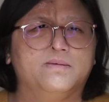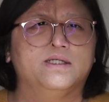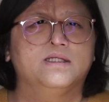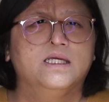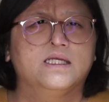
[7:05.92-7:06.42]

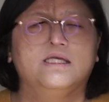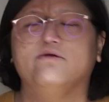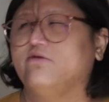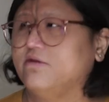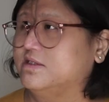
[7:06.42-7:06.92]
but
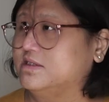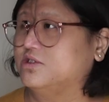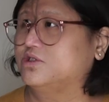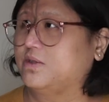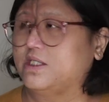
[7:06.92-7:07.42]
given the
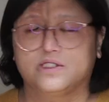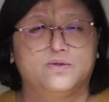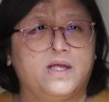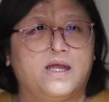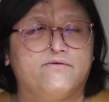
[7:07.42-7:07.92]
situation
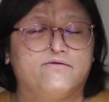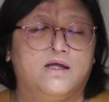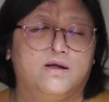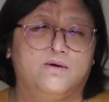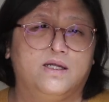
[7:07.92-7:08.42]
we have
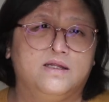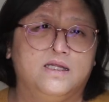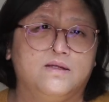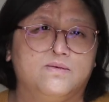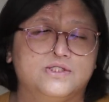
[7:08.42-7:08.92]
now, I
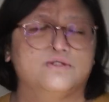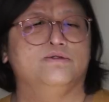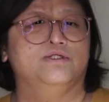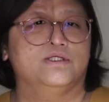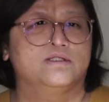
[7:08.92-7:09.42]
think we
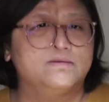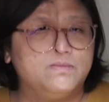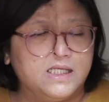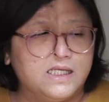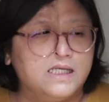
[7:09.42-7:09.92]
should just
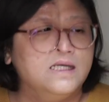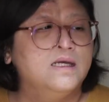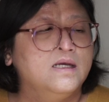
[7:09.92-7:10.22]
be